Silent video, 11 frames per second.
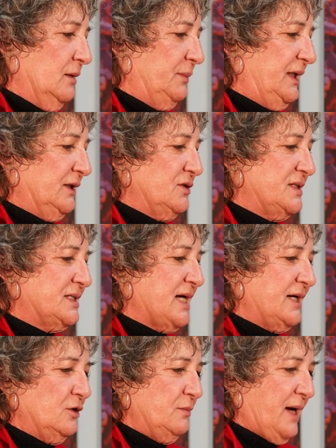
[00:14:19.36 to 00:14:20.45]
Peter
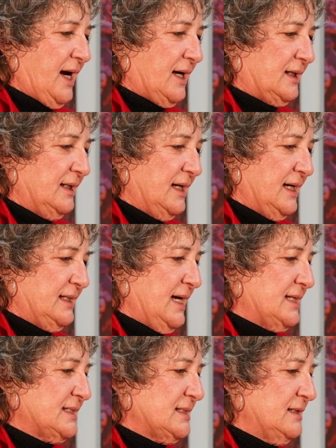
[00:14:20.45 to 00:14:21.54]
staggered back, and
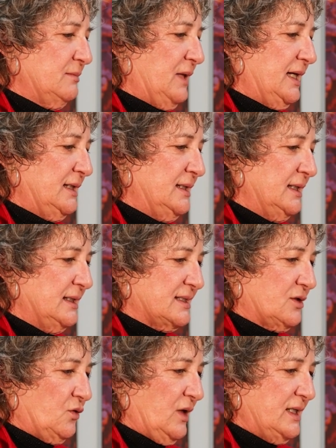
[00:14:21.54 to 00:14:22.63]
Aslan made
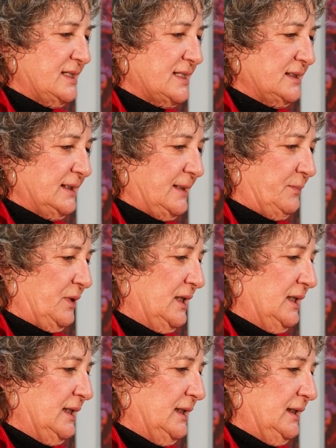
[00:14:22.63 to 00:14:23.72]
his greatest leap
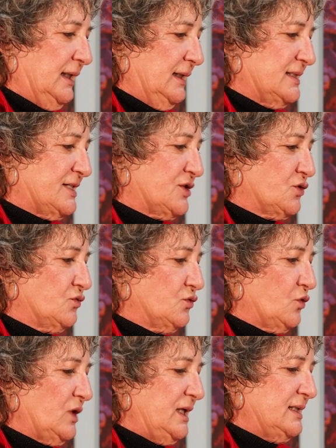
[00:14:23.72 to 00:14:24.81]

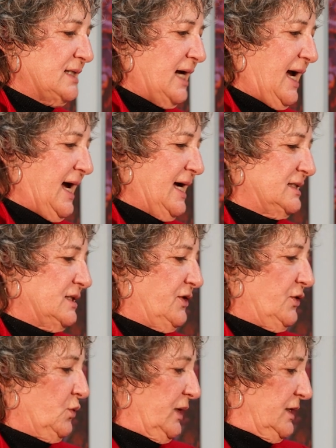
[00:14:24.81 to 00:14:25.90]
straight at
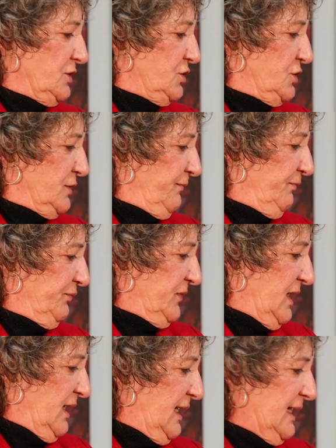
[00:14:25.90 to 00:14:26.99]
the witch.
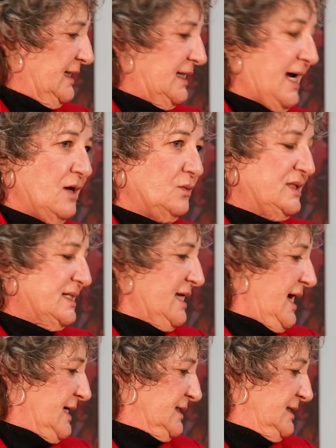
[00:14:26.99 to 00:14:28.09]
And that was
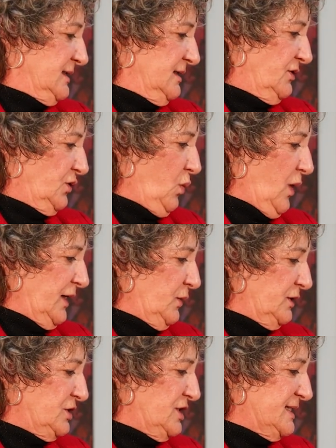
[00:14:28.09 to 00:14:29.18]
that. The White
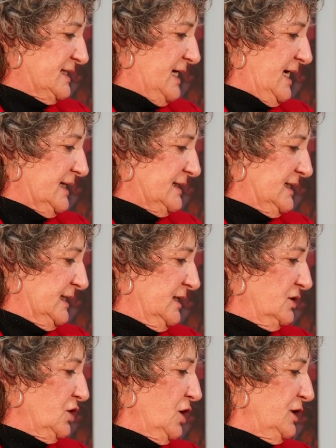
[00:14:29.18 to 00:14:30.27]
Witch is dead.
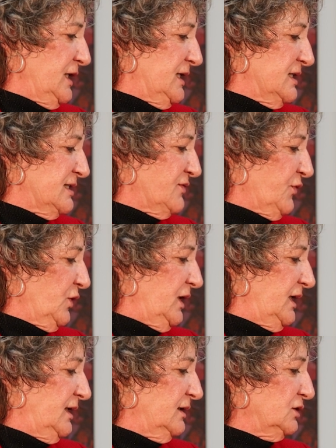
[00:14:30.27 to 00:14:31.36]
Narnia is
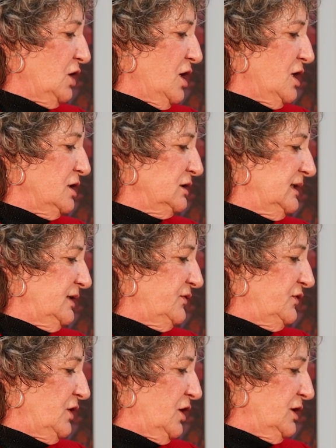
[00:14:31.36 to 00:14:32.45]
free. Long live
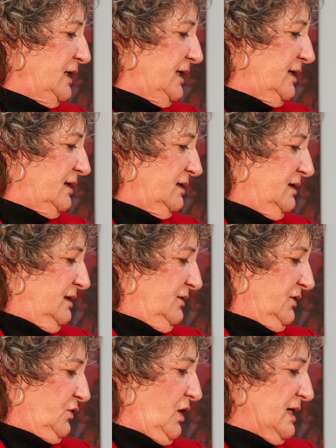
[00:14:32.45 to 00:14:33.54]
Narnia!
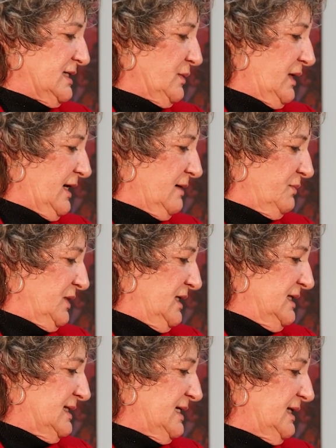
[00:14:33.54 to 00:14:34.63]
The cries went up,
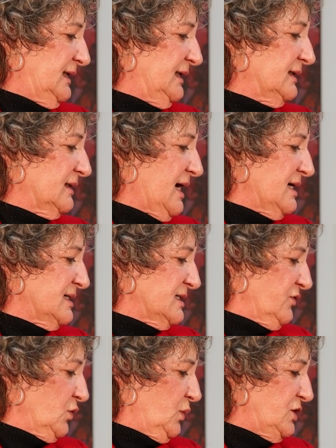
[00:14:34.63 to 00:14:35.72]
sending the last
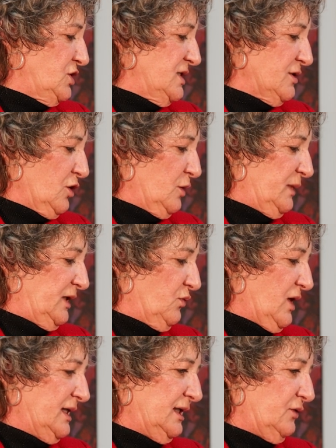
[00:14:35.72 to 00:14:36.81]
of the witch's army
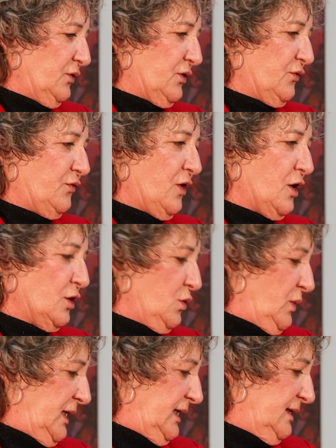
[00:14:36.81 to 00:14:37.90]
running for the
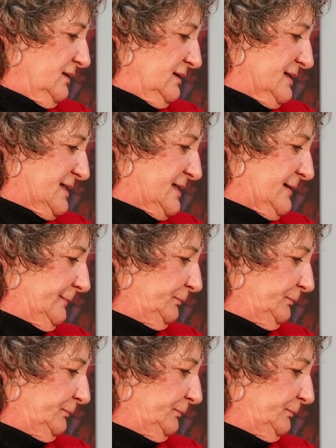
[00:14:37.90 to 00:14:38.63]
faraway hills.